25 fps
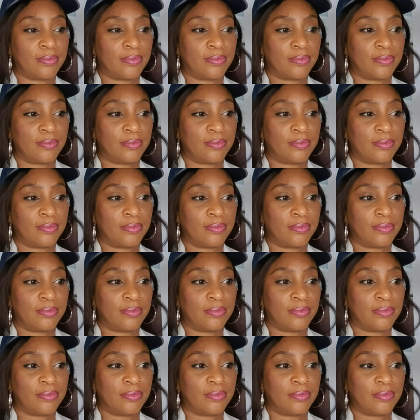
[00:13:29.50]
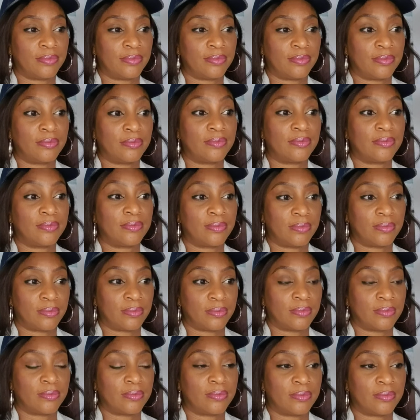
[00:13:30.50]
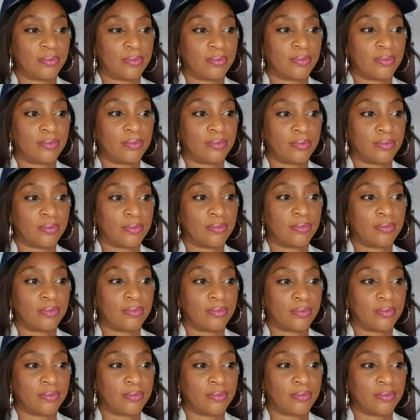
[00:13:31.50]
(not speaking)